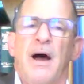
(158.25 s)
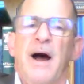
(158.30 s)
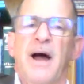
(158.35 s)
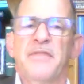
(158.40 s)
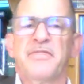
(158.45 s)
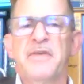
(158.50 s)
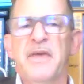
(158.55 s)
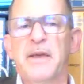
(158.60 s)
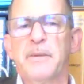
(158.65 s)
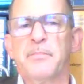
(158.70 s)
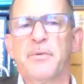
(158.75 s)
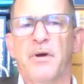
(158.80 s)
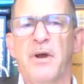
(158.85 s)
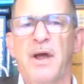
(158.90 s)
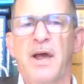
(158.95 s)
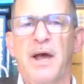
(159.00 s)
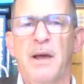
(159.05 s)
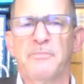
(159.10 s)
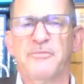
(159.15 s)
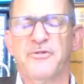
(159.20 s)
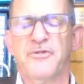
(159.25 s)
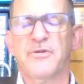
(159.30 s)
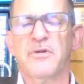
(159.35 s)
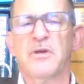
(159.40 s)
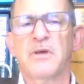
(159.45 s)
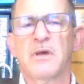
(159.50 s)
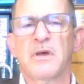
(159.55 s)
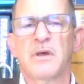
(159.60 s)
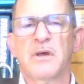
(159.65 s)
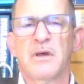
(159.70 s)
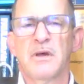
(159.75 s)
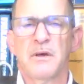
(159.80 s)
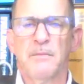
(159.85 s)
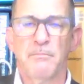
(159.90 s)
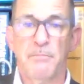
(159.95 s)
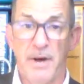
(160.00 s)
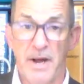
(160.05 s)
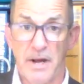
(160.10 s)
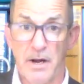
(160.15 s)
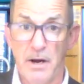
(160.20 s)
I think perhaps
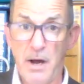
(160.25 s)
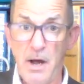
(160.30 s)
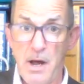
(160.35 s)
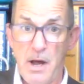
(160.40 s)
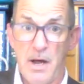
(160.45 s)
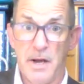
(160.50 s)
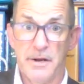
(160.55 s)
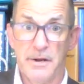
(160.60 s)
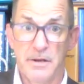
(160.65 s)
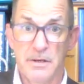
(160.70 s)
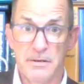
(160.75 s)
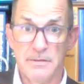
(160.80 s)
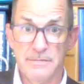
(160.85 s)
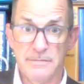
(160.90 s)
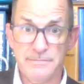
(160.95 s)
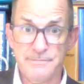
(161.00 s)
by God.